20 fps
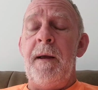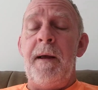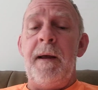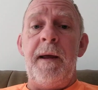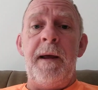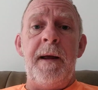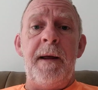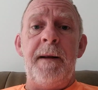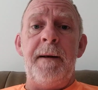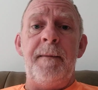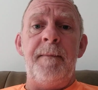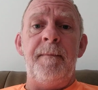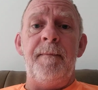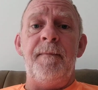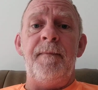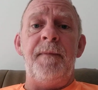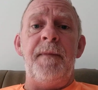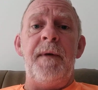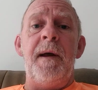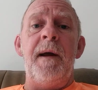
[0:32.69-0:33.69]

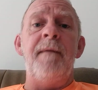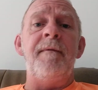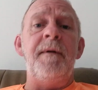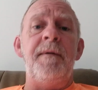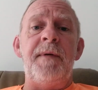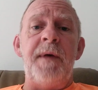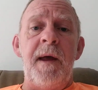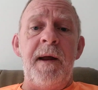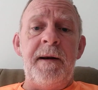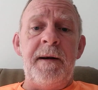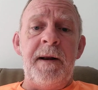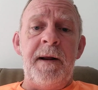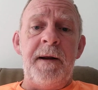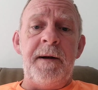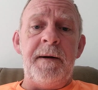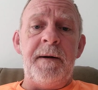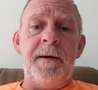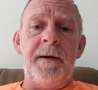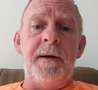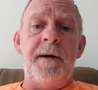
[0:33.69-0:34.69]
and everything
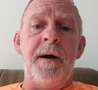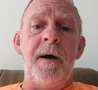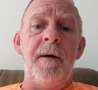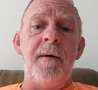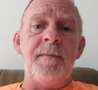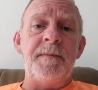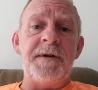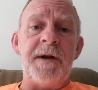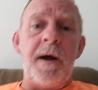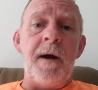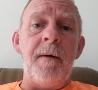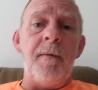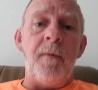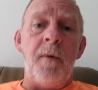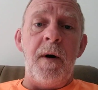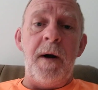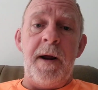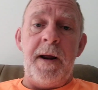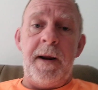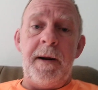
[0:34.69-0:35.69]
that comes our
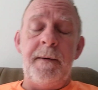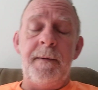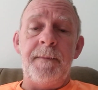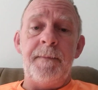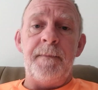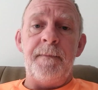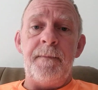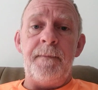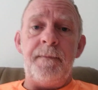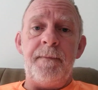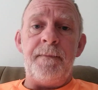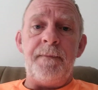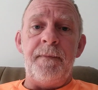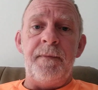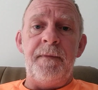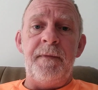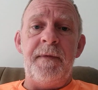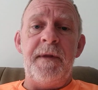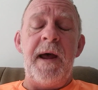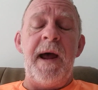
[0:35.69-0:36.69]
way.
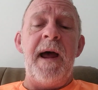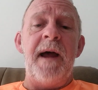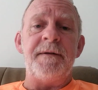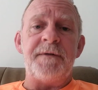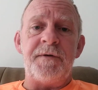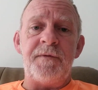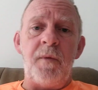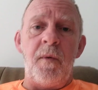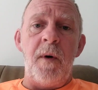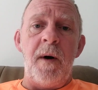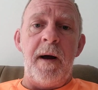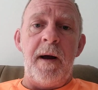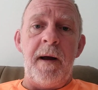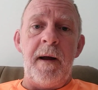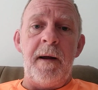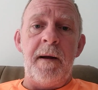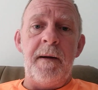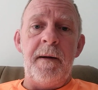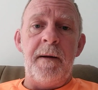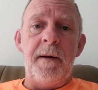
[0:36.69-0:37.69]
That's
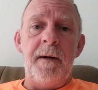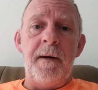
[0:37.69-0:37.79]
why.